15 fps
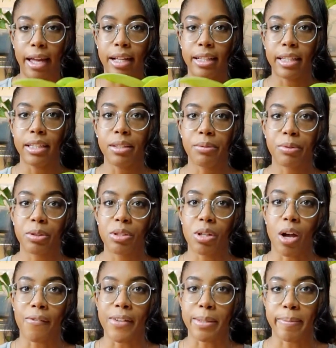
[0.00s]
cleaned the roots
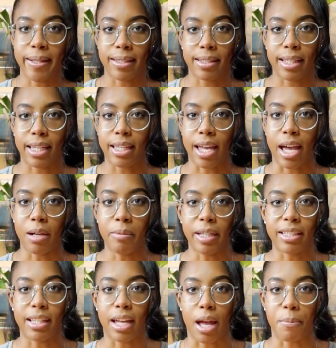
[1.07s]
off as best as I can
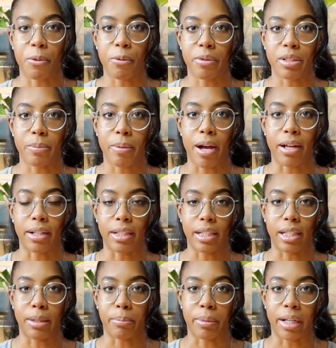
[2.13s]
because I am going to pot it
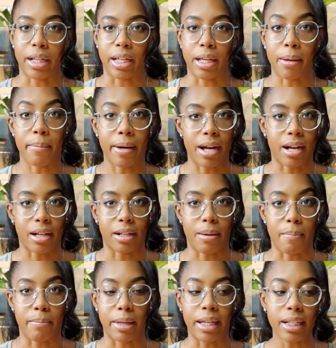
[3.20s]
in my pond
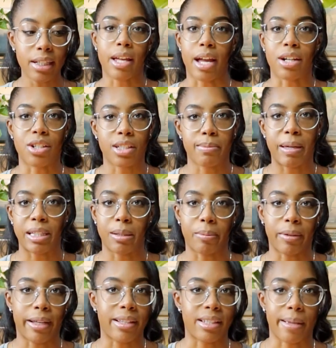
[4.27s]
mix and just make the
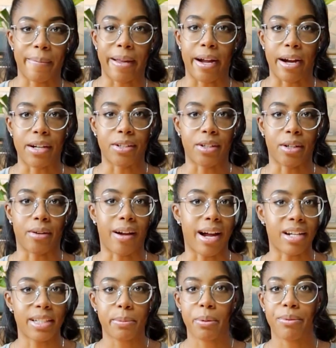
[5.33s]
plant semi-hydro.
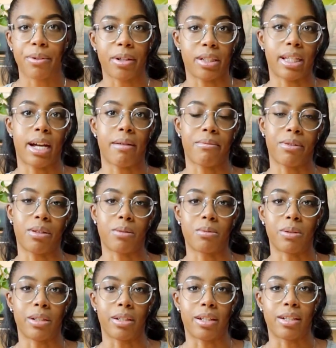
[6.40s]
I just prefer that for the
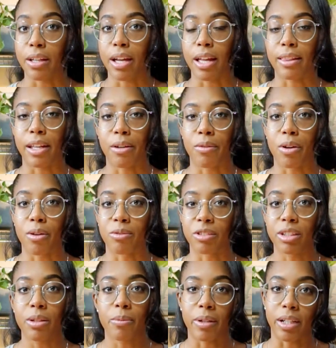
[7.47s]
Hoyas, and they grow
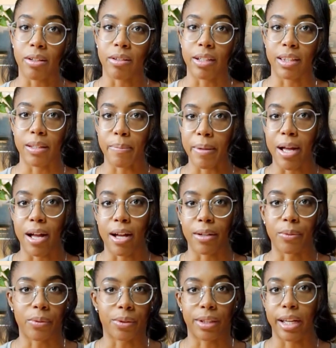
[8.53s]
really well in the
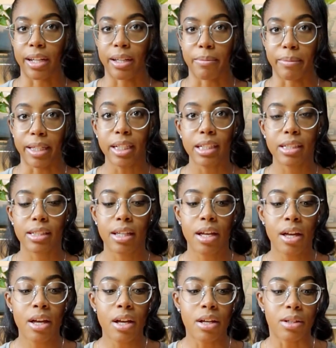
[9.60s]
pond or leca mix.
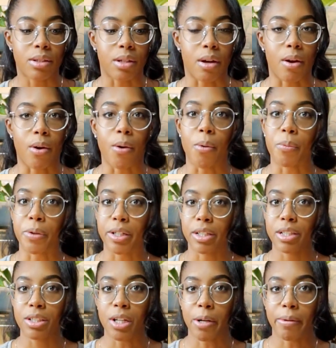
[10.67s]
So we're going
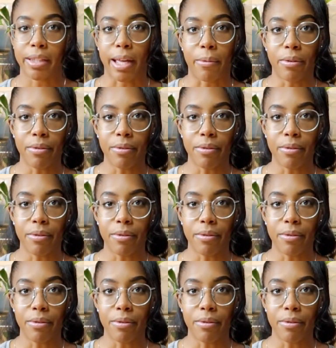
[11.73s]
to start with that one